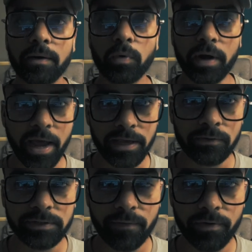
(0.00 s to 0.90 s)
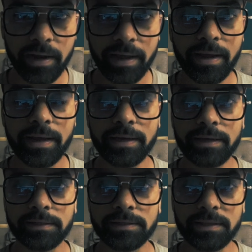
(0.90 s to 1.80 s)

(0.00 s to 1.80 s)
what I use every day is